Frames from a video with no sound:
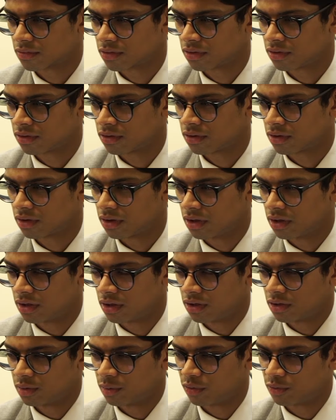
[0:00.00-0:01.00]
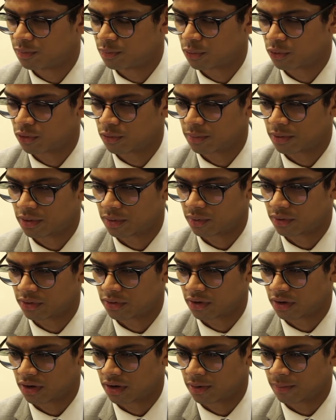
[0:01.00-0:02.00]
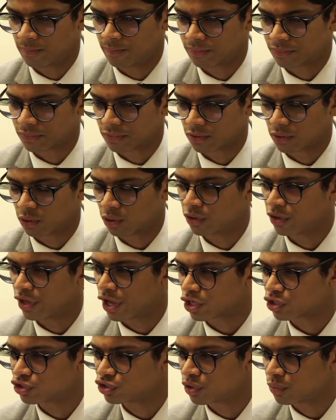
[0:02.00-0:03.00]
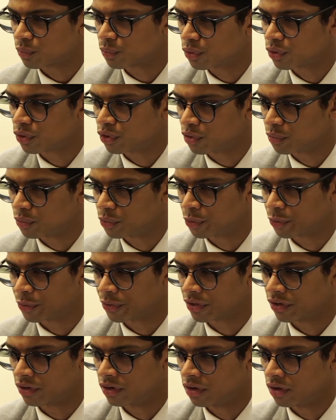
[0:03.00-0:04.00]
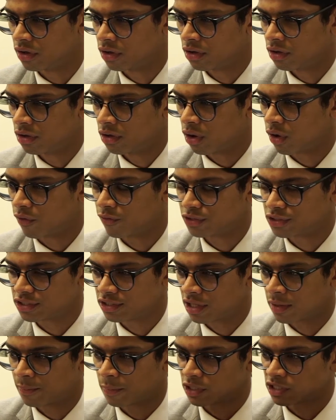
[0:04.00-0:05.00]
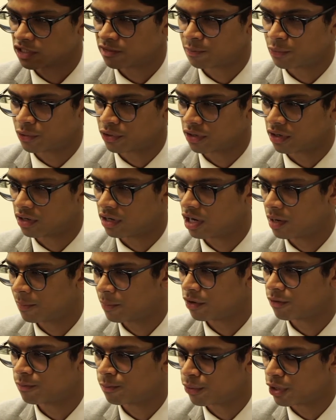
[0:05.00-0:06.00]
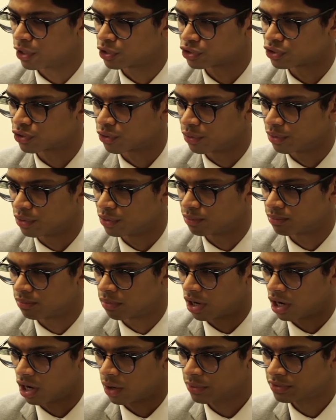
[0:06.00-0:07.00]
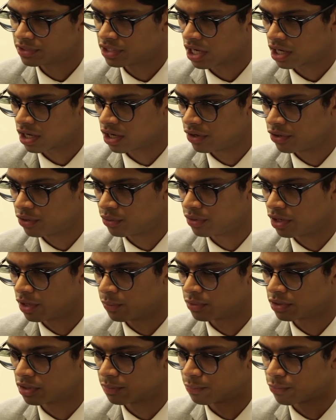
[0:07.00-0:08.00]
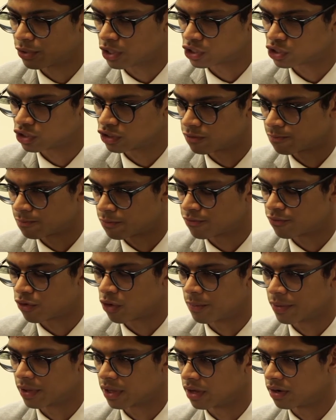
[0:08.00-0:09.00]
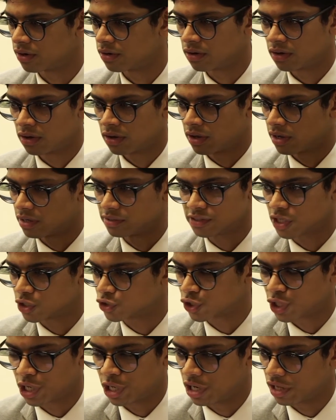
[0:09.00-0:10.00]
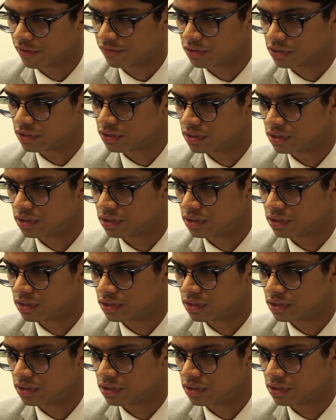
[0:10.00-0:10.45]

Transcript: Mm. You spoke about all the extra work you were doing, and obviously that must have put a little bit of pressure on you. How exactly do you deal with the pressure of performing at such a high level?